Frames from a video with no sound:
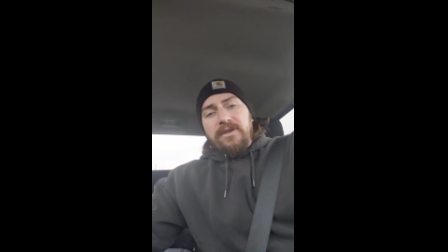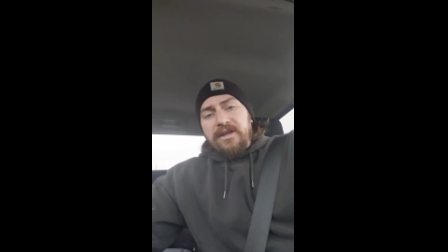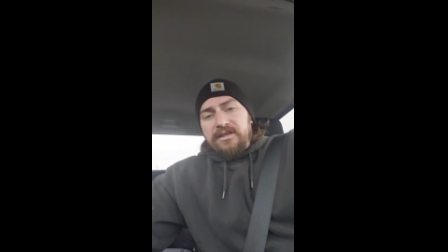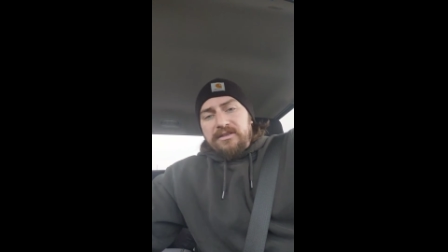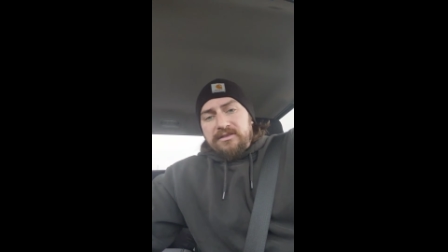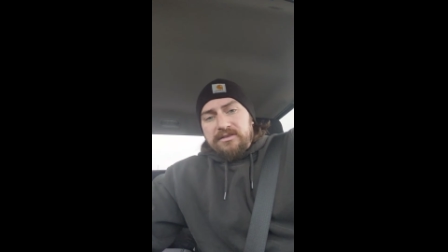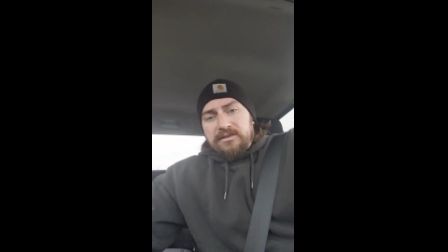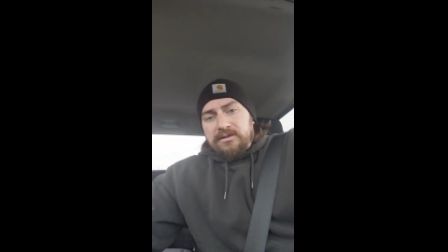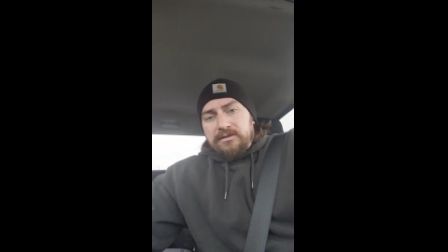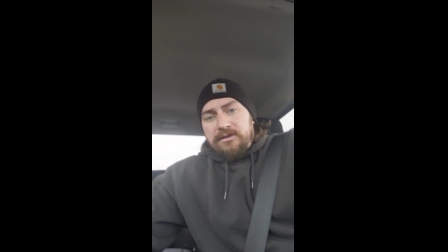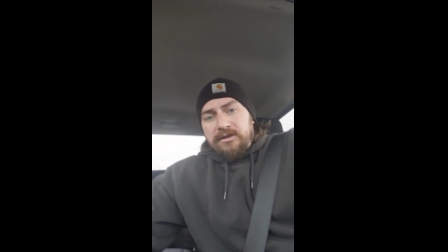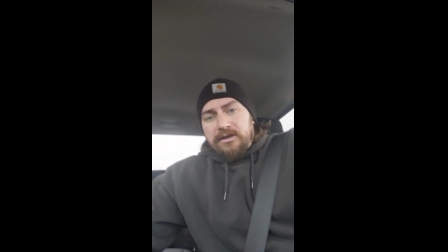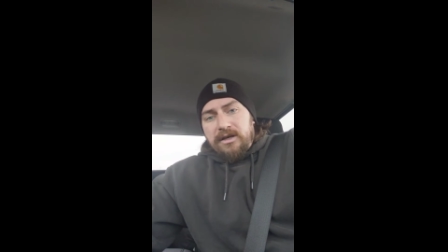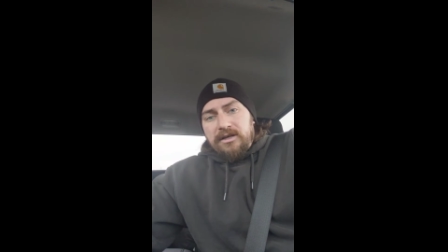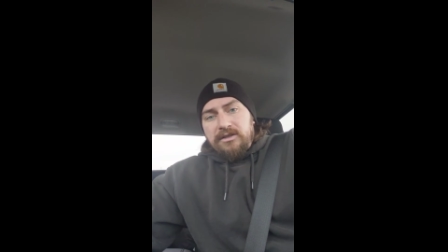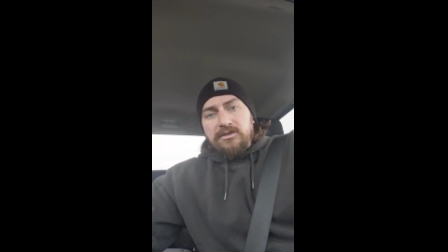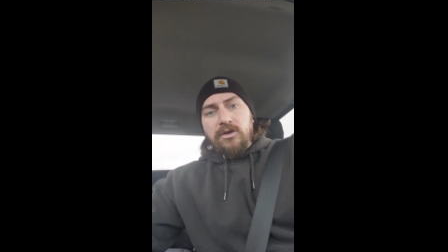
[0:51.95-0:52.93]
it's,
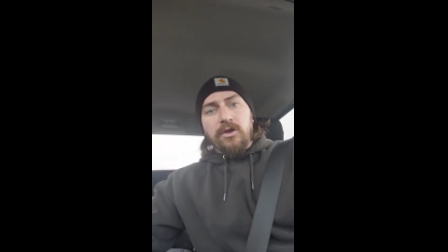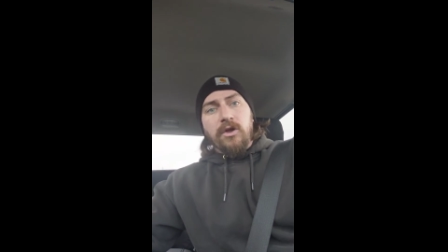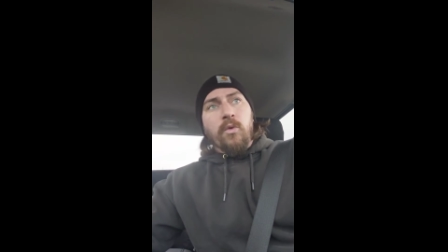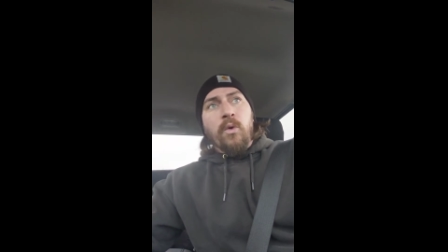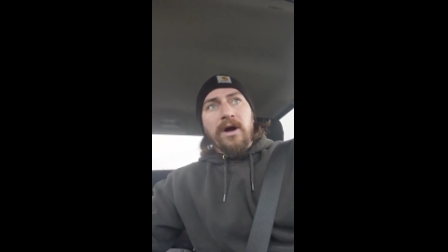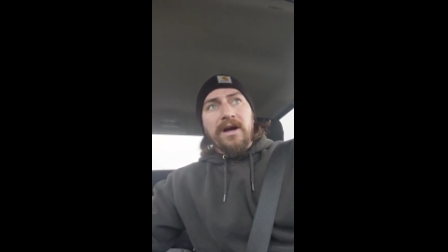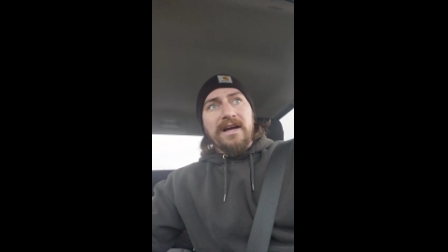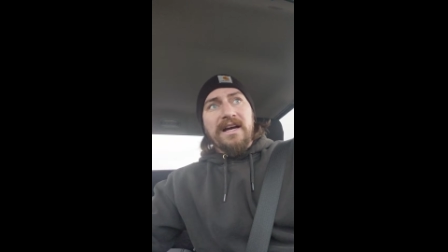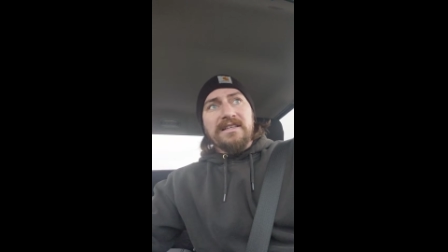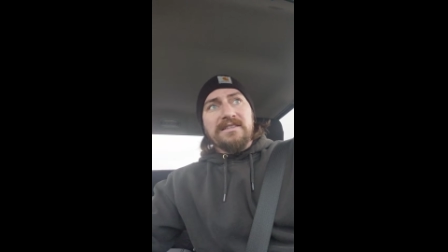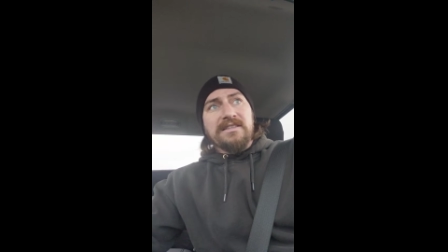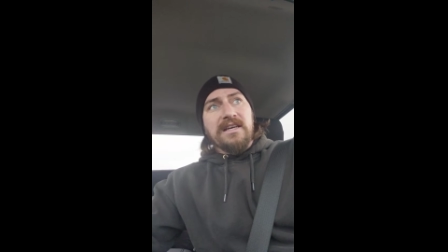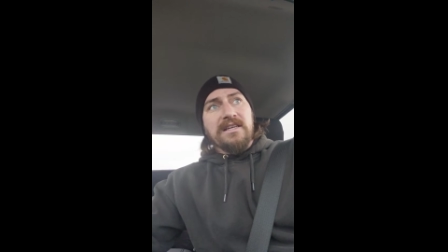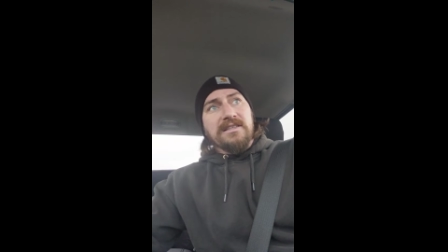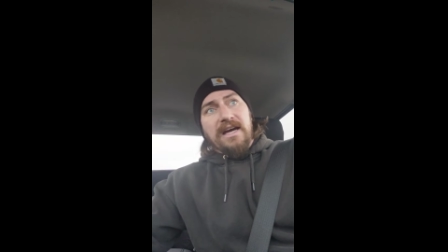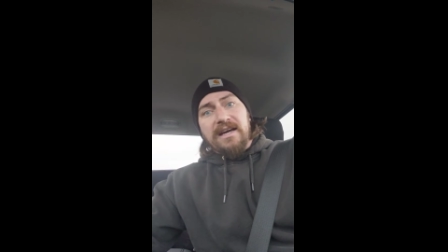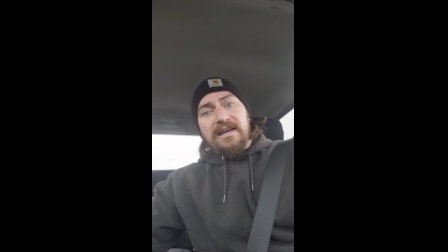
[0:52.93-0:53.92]
okay, so then one guy
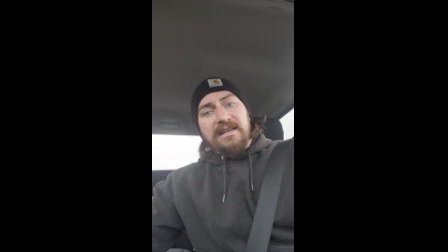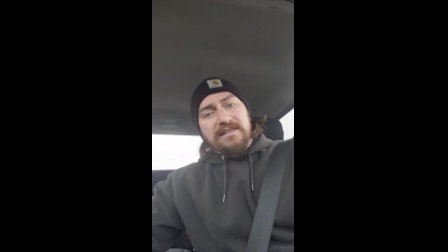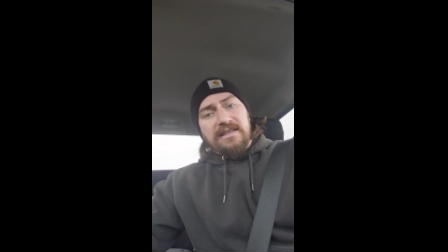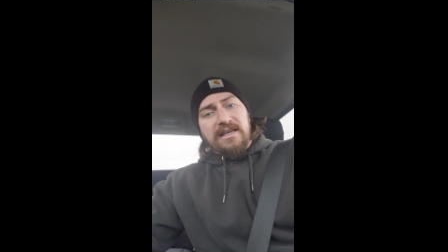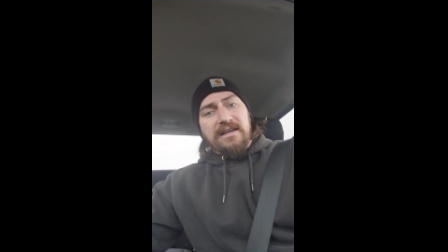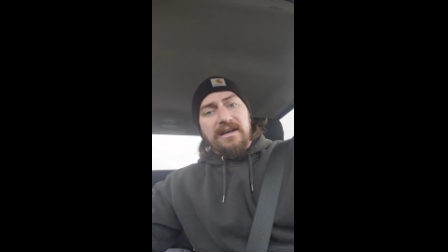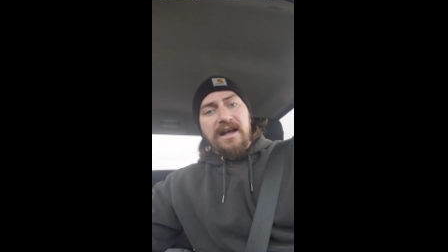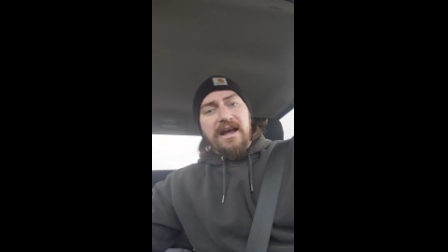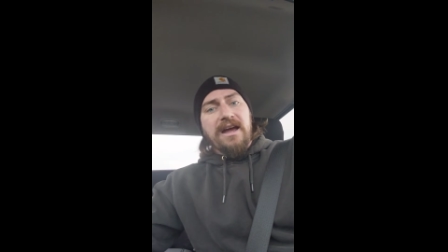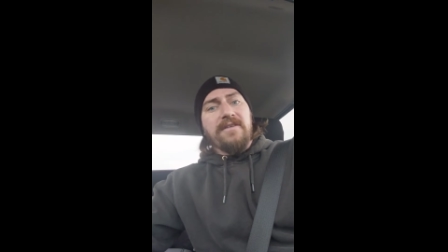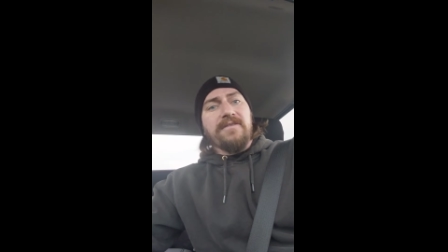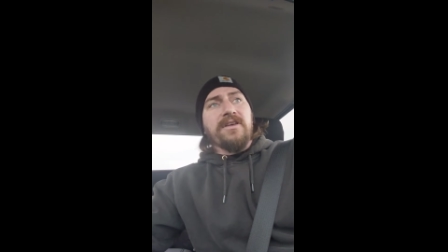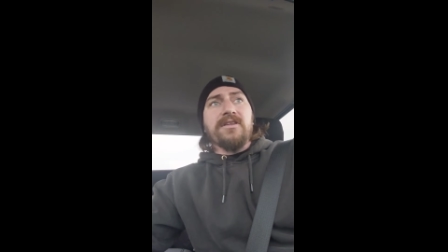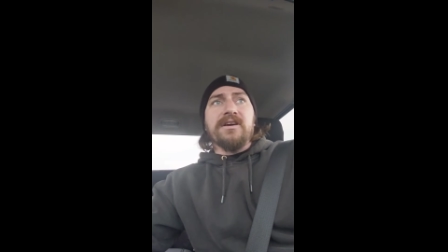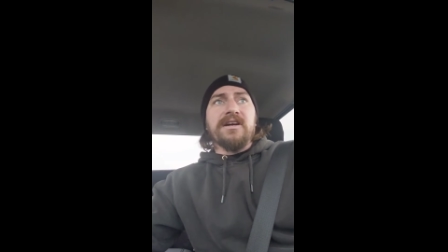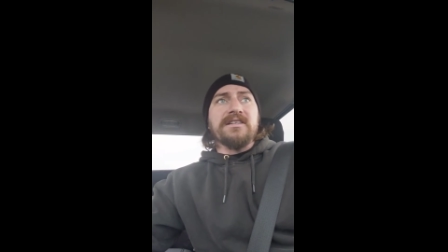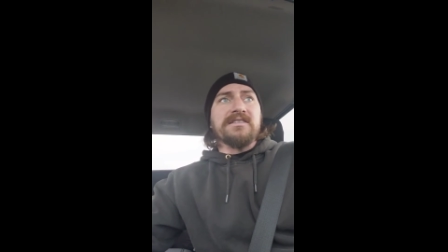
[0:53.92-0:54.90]
says, I get 10.5,
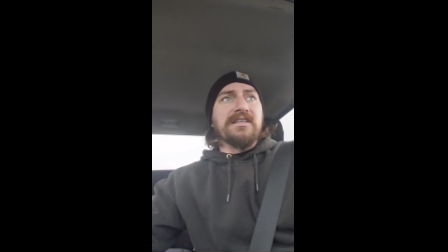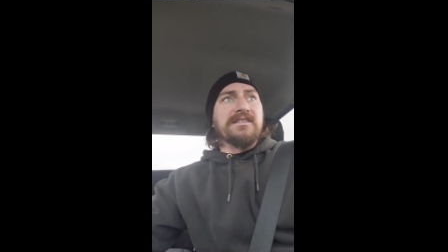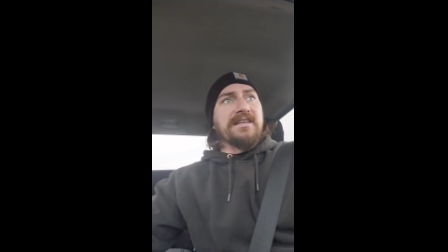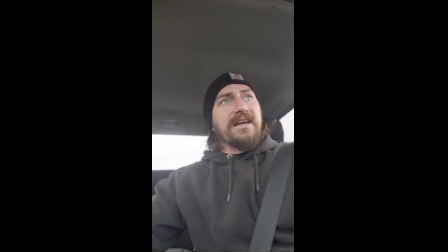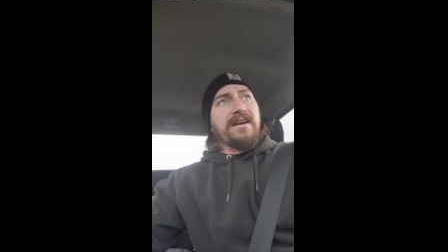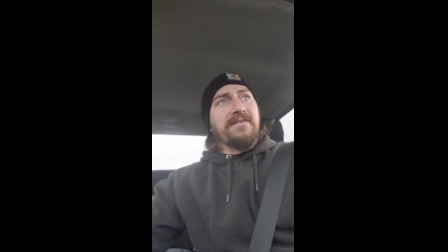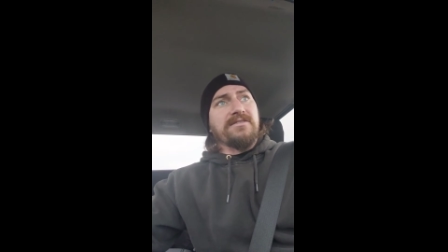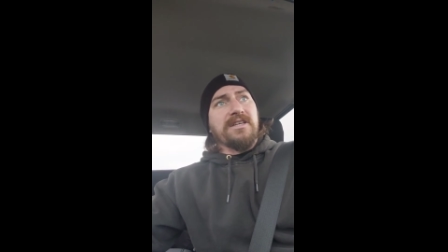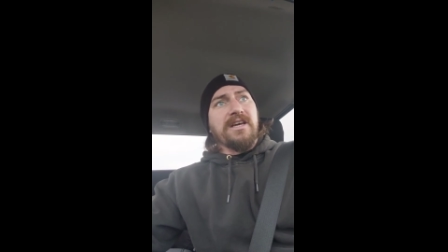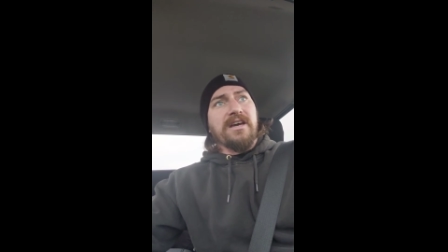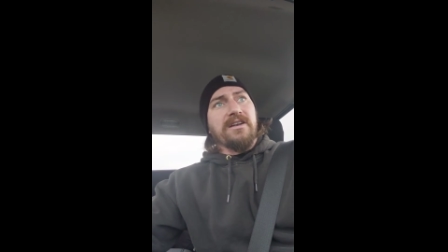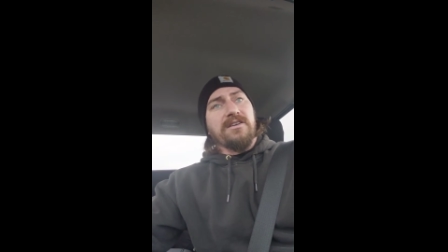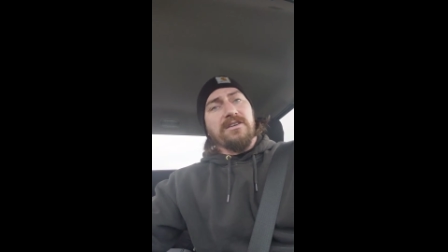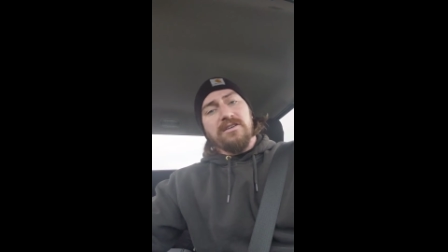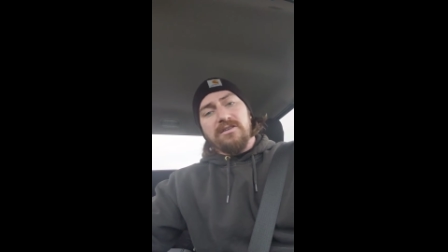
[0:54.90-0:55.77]
the other guy says, I have 10,